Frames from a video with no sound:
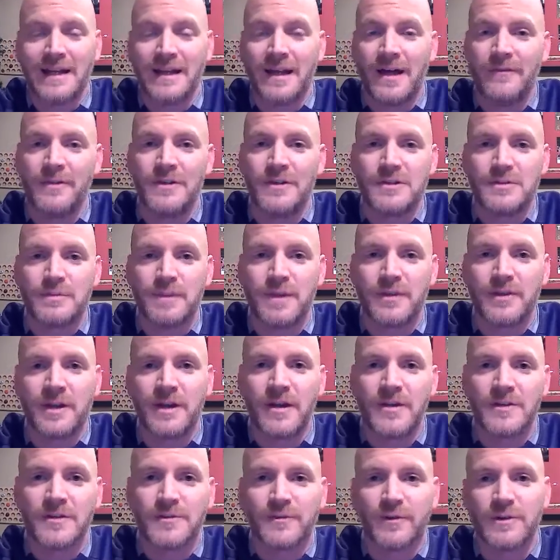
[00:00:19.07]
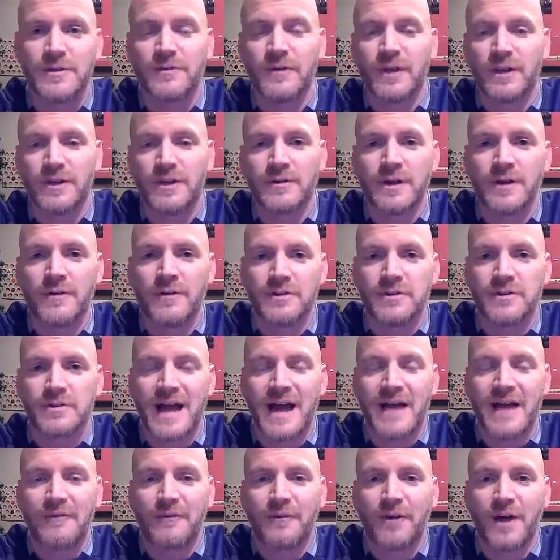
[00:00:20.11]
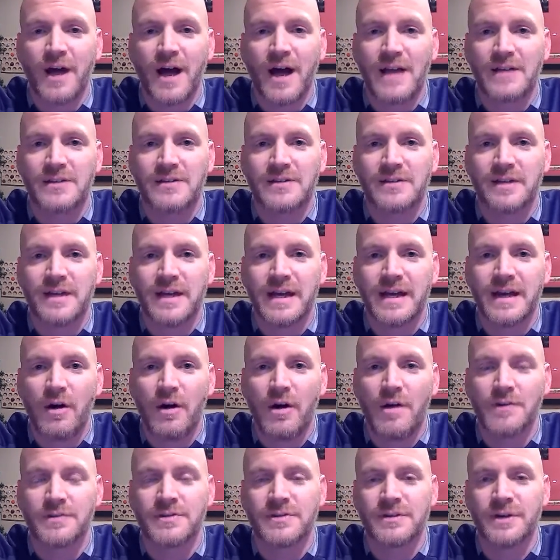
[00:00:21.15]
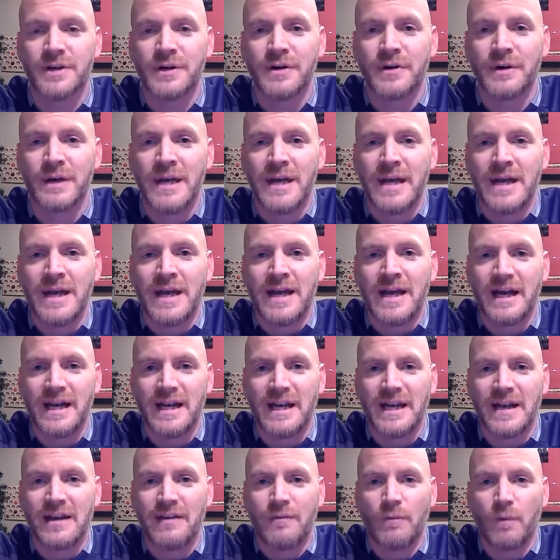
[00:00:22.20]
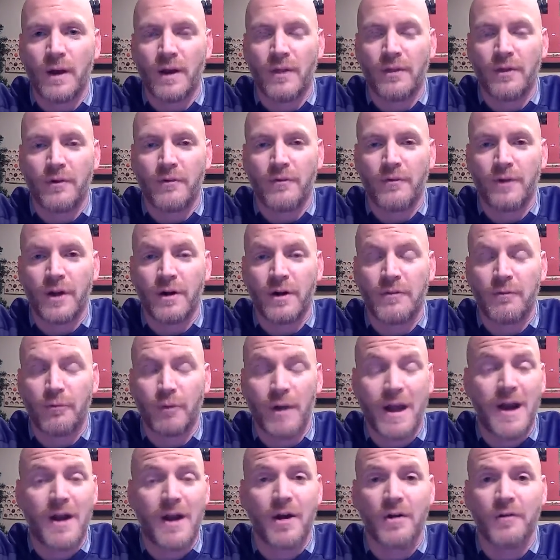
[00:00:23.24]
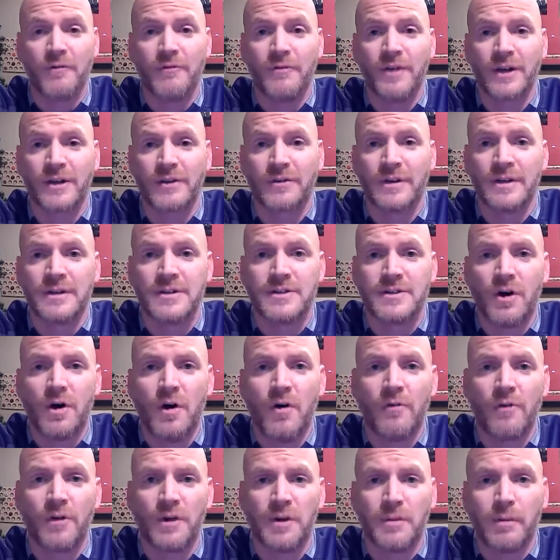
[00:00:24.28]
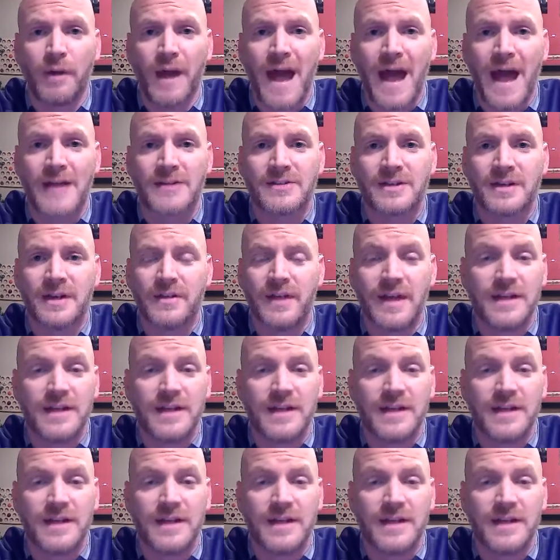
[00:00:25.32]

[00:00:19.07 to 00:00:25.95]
Lovie Smith getting his first victory over Scott Frost, also getting one of their very rare victories over Nebraska.